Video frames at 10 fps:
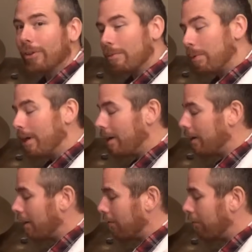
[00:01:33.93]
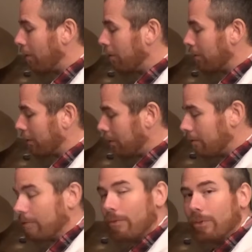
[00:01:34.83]
Now breaking it down further,
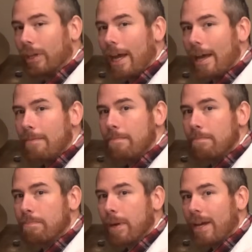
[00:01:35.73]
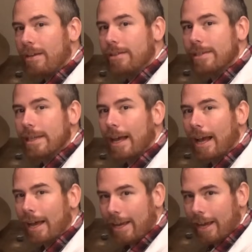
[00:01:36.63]
flam, bass,
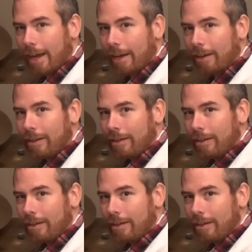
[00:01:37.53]
hi-hat.